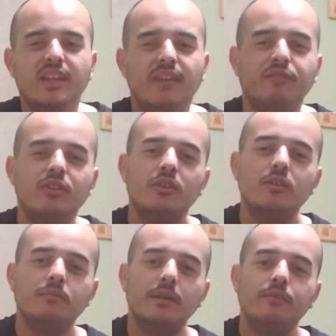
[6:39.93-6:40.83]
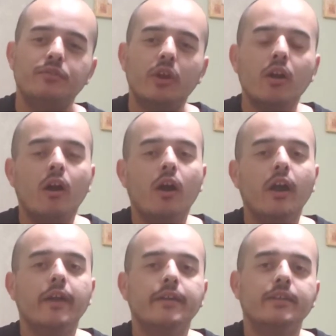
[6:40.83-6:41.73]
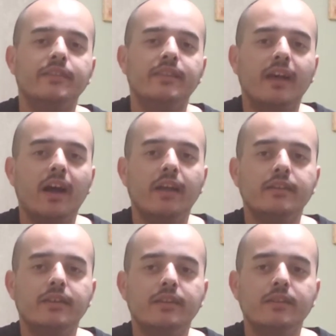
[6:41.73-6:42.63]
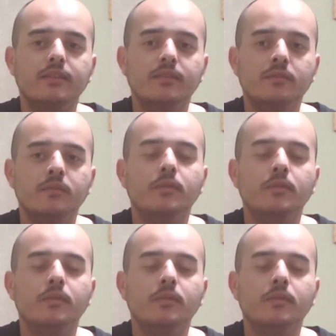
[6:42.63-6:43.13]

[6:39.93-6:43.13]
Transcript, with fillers: if you're if your heart is not in